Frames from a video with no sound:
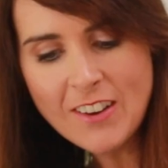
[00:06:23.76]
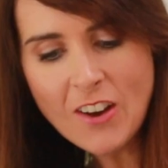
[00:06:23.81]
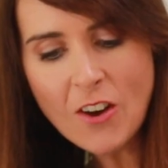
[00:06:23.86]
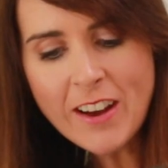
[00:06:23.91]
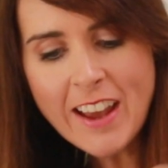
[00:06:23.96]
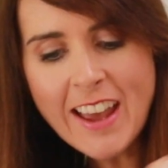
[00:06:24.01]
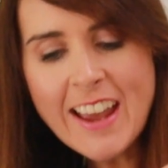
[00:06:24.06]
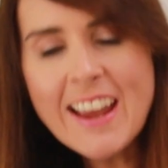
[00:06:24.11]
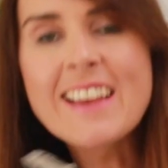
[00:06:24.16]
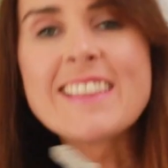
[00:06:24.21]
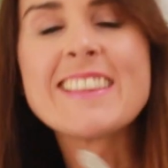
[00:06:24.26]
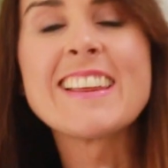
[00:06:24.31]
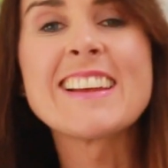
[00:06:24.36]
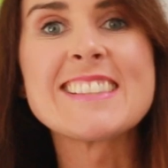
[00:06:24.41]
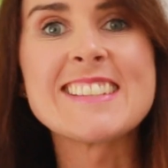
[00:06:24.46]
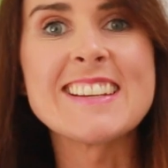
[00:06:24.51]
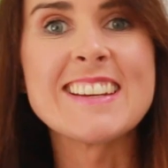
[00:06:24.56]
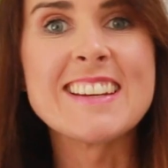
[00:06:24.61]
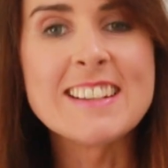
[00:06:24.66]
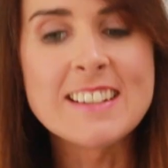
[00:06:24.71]
Okay, and
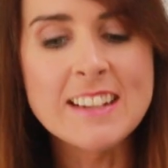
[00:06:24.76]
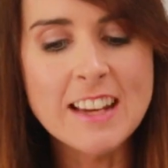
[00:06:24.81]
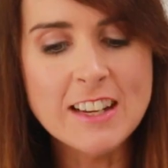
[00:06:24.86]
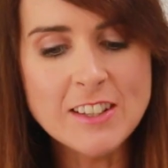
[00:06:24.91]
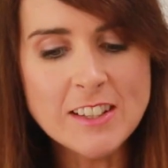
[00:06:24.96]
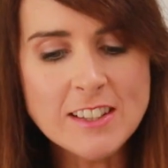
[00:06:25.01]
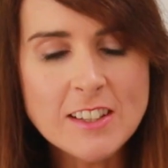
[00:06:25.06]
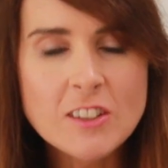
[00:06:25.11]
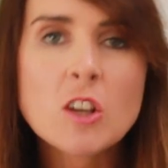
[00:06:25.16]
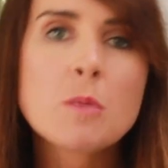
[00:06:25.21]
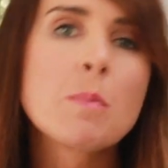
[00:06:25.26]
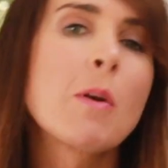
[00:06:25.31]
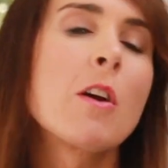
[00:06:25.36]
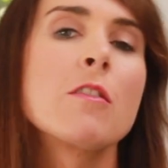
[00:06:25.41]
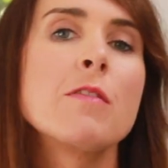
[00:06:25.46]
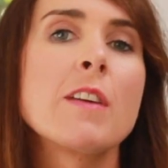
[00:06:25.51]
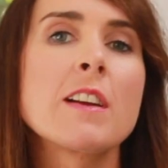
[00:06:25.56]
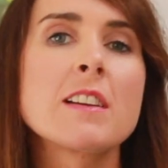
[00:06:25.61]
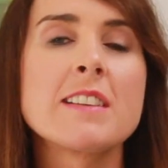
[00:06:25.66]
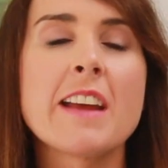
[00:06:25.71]
that's it. It doesn't look
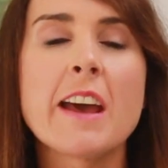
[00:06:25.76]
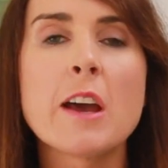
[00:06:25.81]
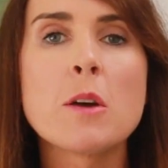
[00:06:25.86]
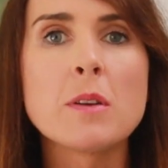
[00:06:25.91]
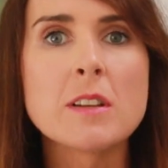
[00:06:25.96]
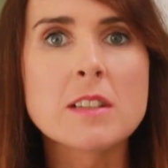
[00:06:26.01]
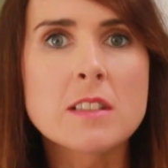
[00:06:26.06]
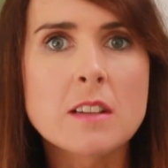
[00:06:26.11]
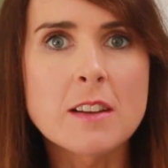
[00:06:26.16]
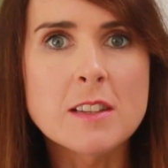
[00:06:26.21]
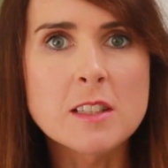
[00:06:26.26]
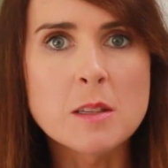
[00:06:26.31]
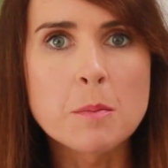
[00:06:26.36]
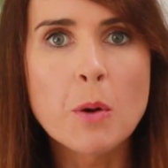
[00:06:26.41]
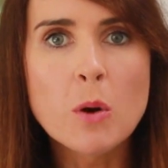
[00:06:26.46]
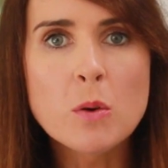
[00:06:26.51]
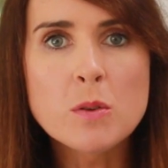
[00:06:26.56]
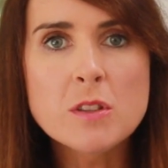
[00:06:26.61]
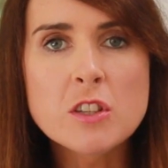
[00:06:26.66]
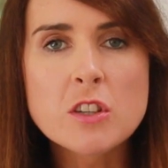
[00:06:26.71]
perfect now, it's not
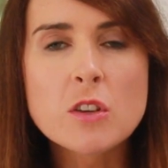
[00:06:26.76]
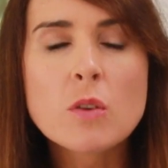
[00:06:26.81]
supposed